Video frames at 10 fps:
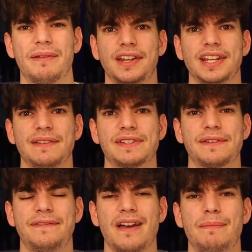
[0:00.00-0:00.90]
It delivers a
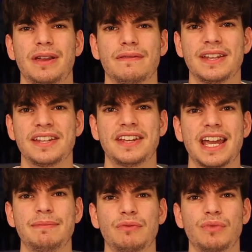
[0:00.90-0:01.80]
fair bit of
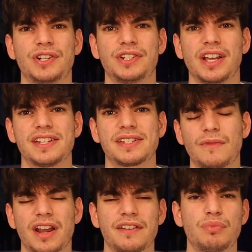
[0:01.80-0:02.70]
entertainment which does
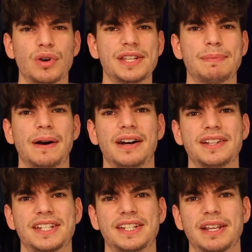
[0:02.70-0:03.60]
kind of breeze
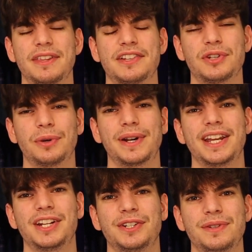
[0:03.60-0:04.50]
past some of the story
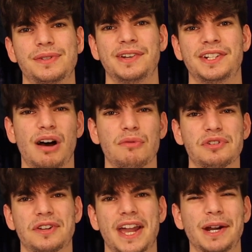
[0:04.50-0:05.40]
issues, which I was
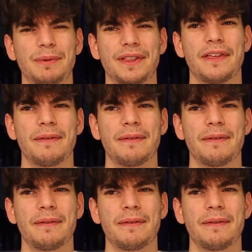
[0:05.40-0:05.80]
okay with.